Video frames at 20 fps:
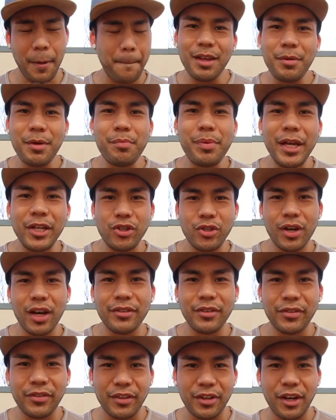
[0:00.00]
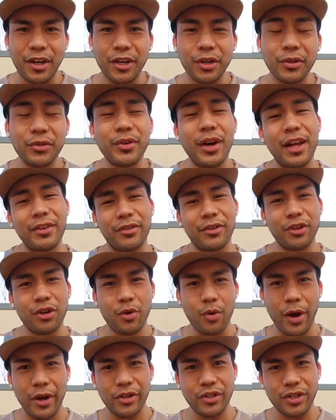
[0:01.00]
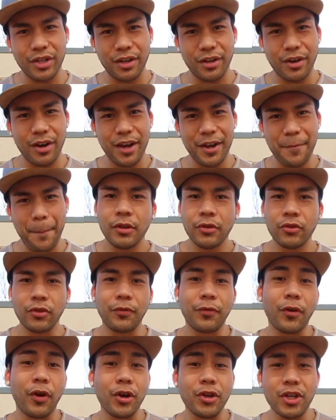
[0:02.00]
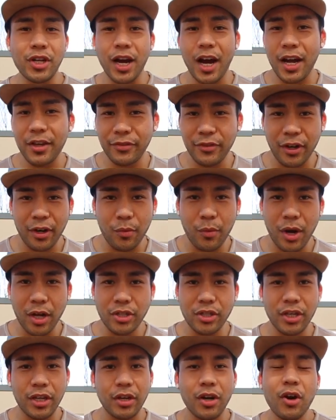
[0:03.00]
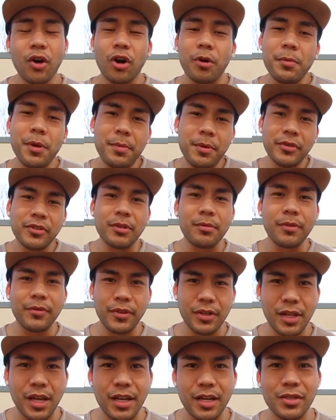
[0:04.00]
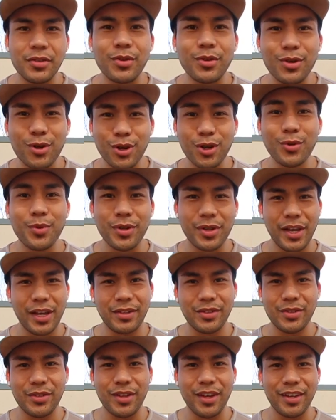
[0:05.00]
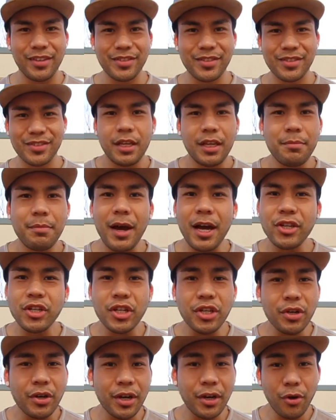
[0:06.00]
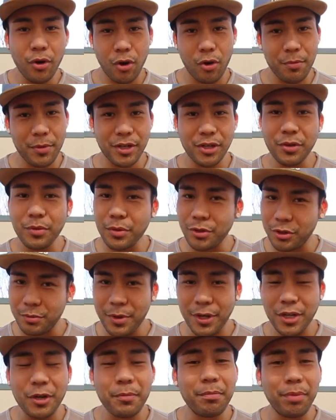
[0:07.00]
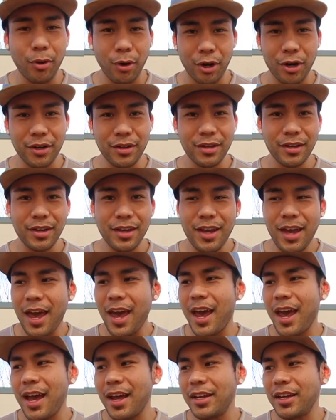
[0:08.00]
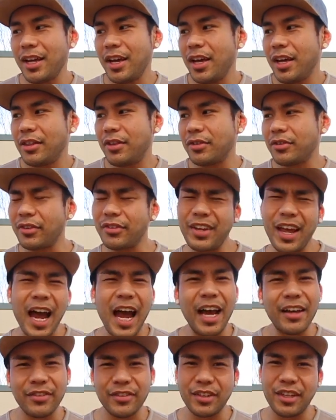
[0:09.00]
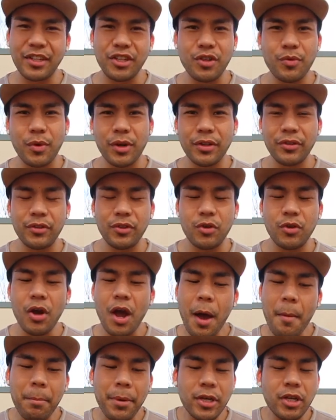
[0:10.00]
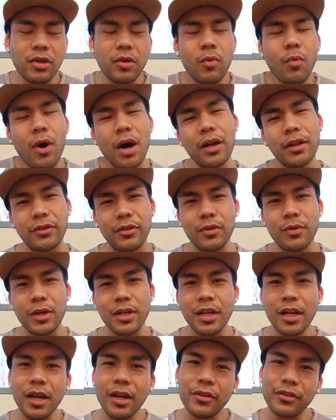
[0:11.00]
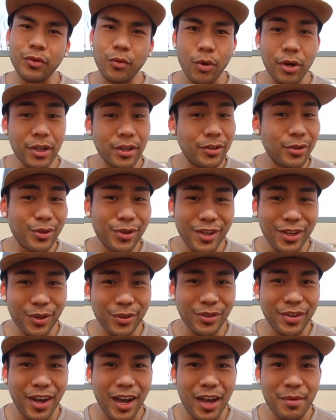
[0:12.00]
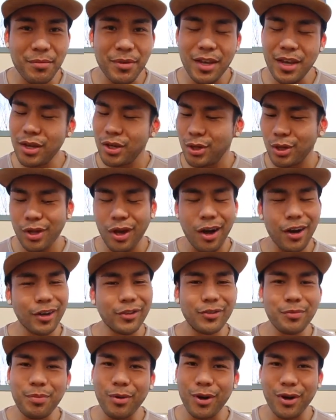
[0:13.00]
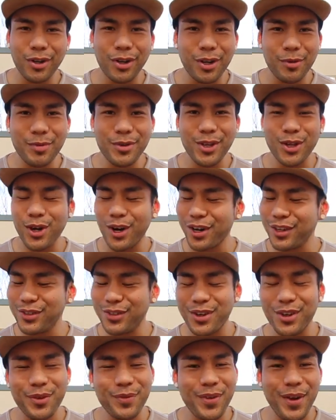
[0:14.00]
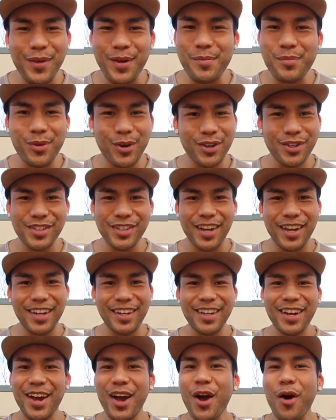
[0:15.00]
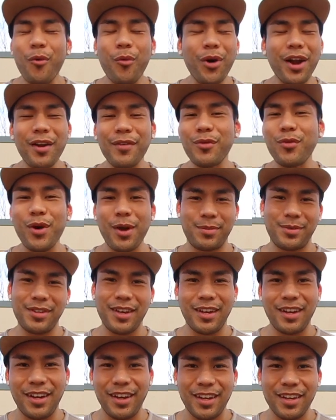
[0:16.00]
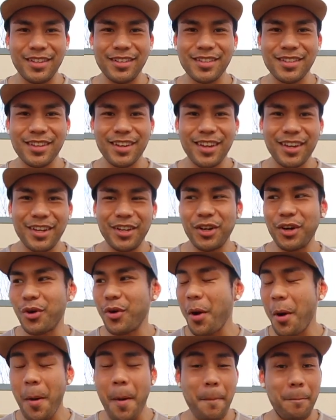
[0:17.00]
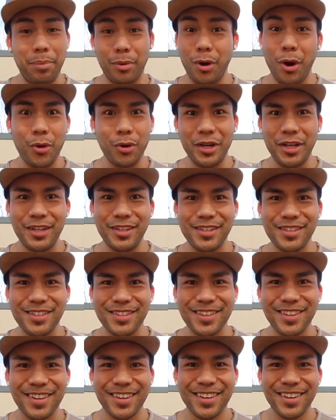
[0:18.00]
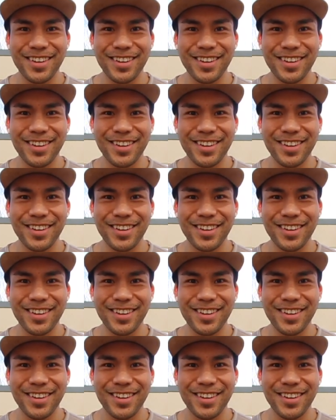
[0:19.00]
Let me paint you guys a scenario to answer the question, all right? So for all you guys that are watching, or maybe some of you ladies who could relate to this, imagine you're at home in your room and you're bored, and there's a task that you wanna do, but you don't wanna do it. So what do? To kill time, you log onto Pornhub, you log onto your favorite porn site, whatever website it is, you know, bronies.